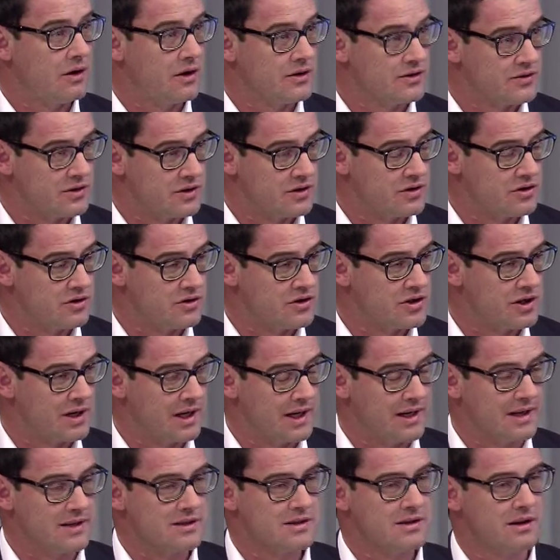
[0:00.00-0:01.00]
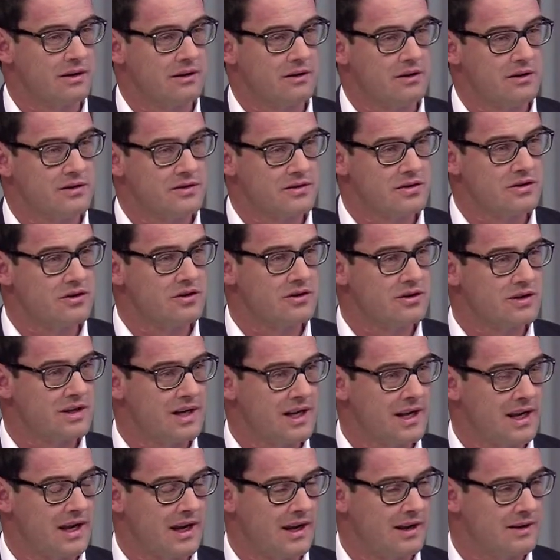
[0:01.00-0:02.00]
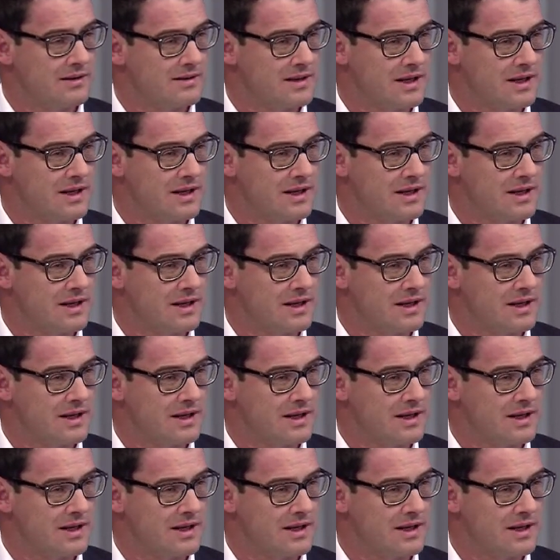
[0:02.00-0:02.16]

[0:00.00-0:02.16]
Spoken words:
Constitutionally. Yes. So constitutionally,